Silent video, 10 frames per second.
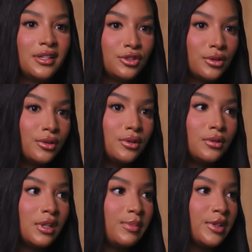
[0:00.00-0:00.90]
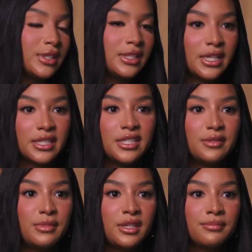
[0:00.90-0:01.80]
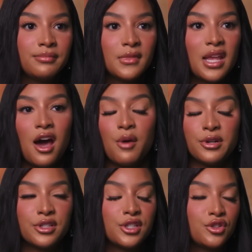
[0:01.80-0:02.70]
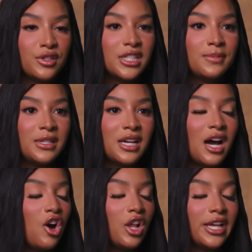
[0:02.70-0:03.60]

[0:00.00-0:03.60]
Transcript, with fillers: control what a person does to me, how a person treats me.